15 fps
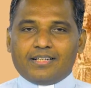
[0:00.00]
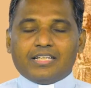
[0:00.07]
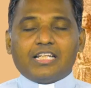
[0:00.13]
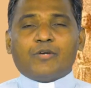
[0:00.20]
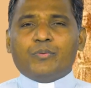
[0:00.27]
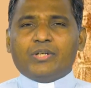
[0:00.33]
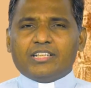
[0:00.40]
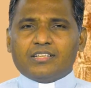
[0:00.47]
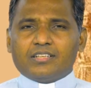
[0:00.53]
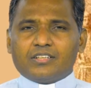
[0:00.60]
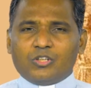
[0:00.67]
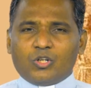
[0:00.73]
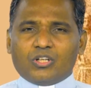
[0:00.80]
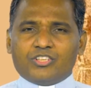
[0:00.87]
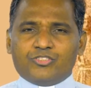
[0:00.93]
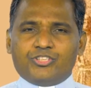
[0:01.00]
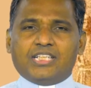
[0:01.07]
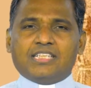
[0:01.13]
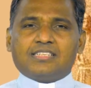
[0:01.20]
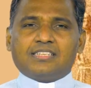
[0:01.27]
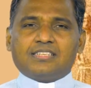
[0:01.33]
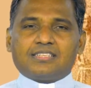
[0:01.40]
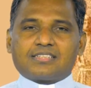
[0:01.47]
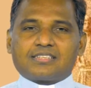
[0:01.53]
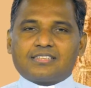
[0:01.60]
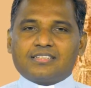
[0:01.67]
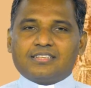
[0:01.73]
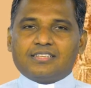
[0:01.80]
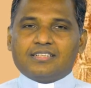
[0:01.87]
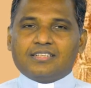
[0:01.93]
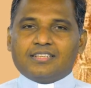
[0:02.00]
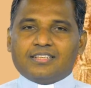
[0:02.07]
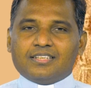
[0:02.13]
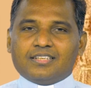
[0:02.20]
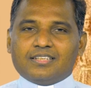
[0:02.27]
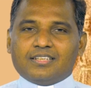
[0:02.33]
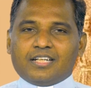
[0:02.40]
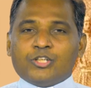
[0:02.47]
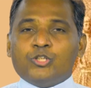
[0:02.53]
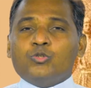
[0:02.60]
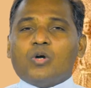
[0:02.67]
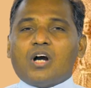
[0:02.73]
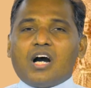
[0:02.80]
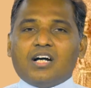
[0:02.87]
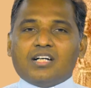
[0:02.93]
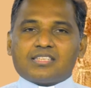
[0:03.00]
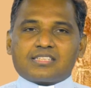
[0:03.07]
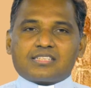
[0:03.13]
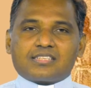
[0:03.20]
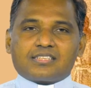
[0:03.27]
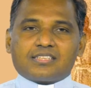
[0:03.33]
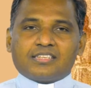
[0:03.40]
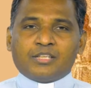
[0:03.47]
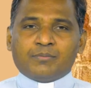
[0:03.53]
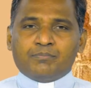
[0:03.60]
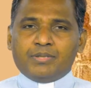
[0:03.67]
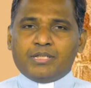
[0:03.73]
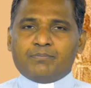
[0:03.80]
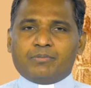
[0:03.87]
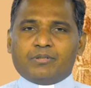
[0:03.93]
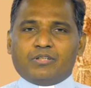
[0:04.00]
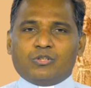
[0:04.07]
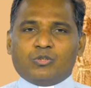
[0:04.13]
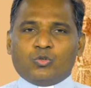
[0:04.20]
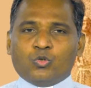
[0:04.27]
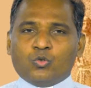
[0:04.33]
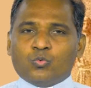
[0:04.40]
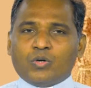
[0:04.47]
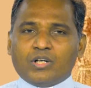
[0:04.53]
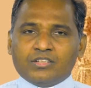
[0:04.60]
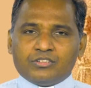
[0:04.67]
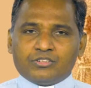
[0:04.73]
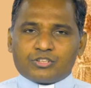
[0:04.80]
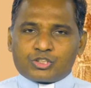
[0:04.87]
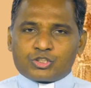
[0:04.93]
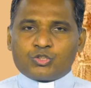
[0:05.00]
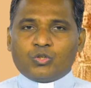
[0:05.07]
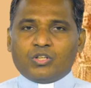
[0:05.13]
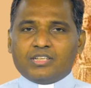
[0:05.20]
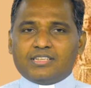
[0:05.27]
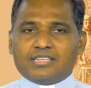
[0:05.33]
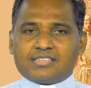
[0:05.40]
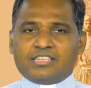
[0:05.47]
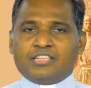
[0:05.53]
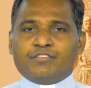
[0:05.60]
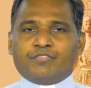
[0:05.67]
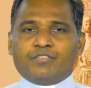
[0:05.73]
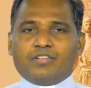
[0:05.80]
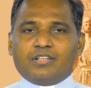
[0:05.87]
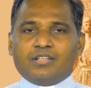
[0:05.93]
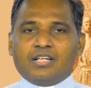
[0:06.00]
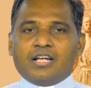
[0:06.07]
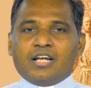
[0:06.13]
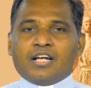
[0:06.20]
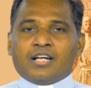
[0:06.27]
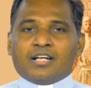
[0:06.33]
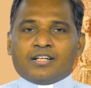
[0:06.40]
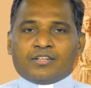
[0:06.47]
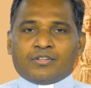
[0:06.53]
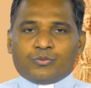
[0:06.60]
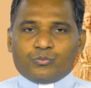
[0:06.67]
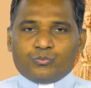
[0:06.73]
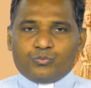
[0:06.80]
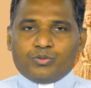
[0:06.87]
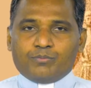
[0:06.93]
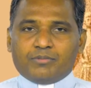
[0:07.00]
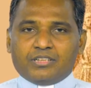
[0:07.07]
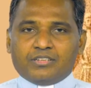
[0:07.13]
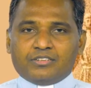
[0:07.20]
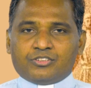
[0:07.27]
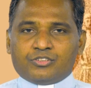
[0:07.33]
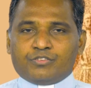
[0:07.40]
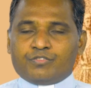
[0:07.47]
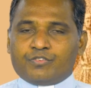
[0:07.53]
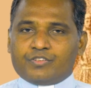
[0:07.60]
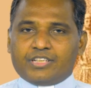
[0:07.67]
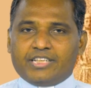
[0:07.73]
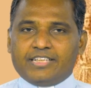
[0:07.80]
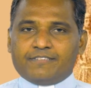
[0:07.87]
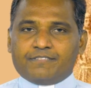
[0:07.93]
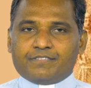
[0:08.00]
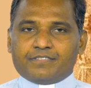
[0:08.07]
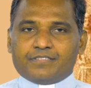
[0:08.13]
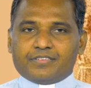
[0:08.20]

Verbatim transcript: Loving Lord Jesus, you asked the people who want to stone the sinful woman to forgive.